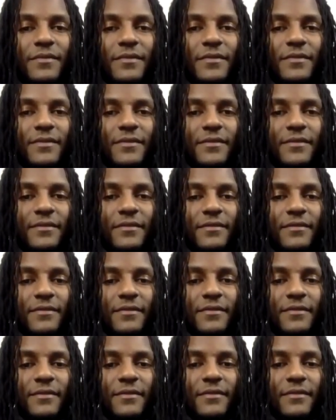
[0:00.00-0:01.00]

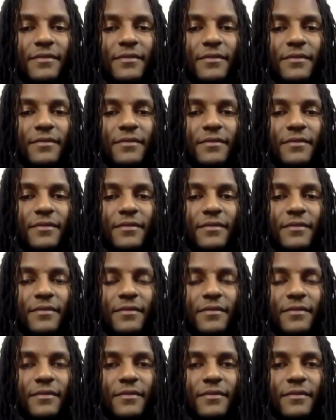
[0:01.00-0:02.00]

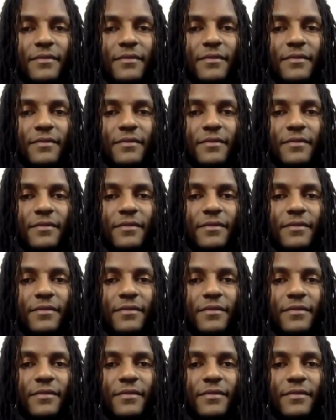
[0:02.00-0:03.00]

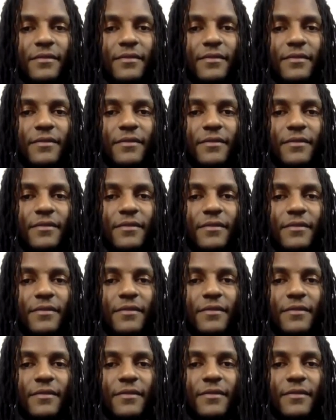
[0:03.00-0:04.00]

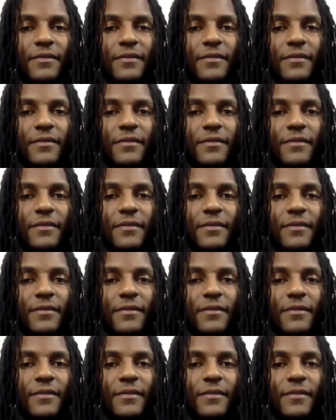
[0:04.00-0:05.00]

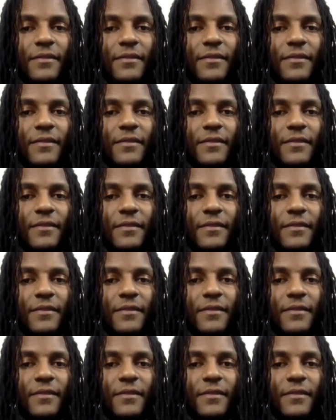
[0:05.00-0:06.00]

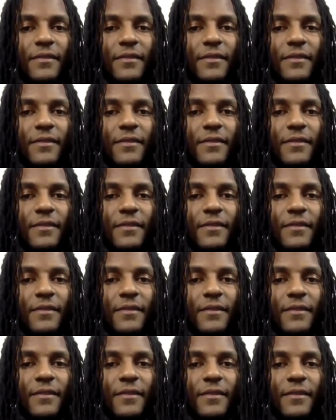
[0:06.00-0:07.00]

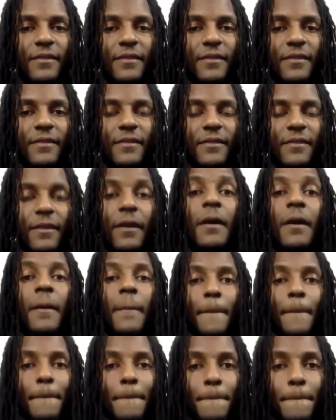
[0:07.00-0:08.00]
No words are spoken by the person on screen.